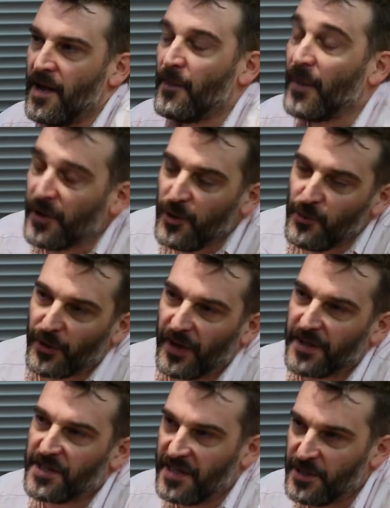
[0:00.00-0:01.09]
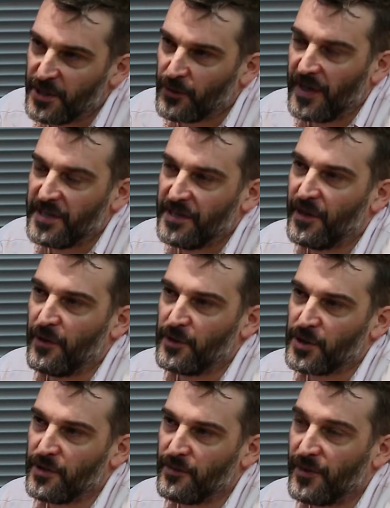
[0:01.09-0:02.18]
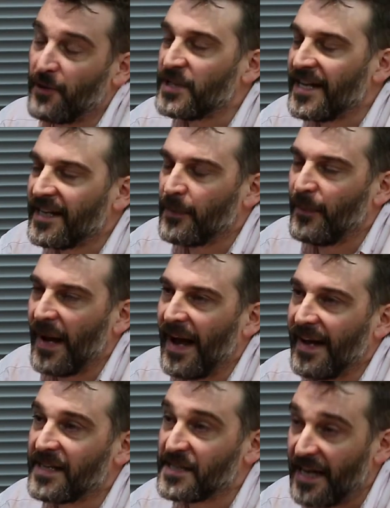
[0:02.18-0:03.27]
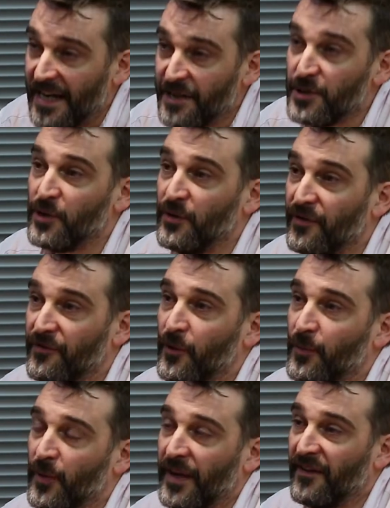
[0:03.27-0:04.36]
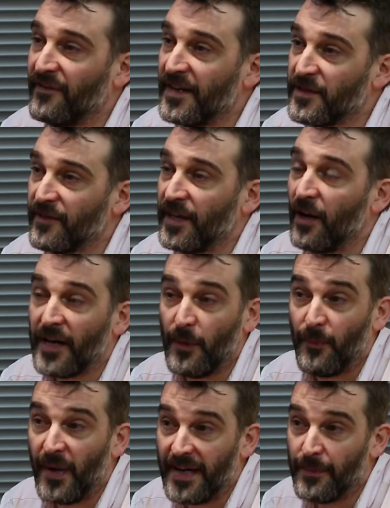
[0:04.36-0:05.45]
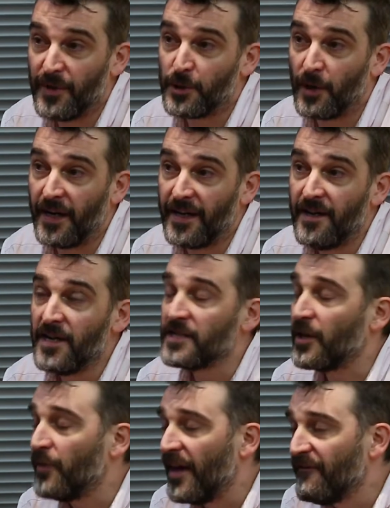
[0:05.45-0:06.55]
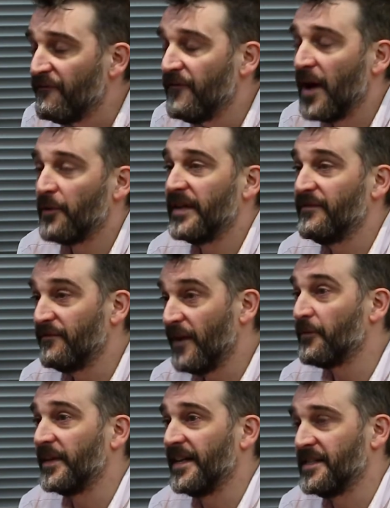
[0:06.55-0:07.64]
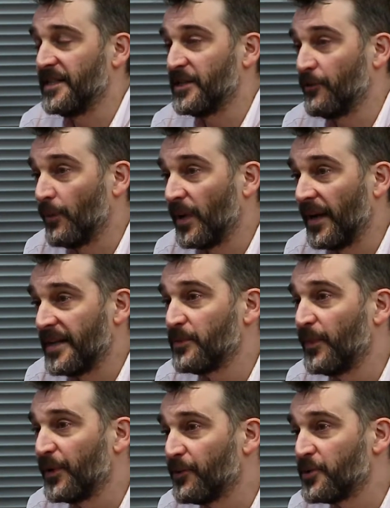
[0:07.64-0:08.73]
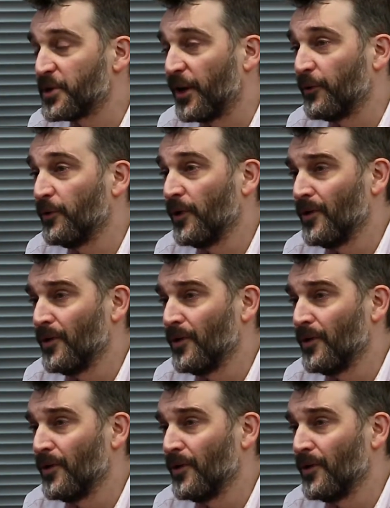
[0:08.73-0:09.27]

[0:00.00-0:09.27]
But the new product has integrated those ink bags into the footprint, effectively like a paper tray. So they're very, very easy to replace, but also